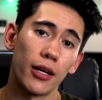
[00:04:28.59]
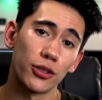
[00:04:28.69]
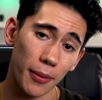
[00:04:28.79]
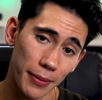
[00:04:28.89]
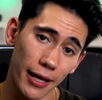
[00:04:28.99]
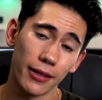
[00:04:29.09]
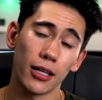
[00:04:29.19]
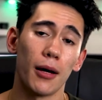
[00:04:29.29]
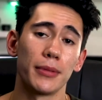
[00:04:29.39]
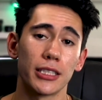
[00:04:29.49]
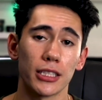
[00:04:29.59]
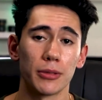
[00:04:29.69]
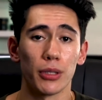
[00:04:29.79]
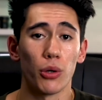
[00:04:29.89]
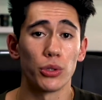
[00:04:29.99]
drop that in the comment
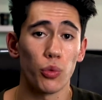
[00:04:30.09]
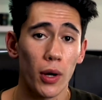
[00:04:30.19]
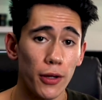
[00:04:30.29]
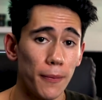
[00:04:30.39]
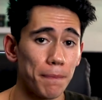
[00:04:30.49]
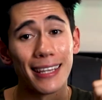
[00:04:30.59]
section below as well.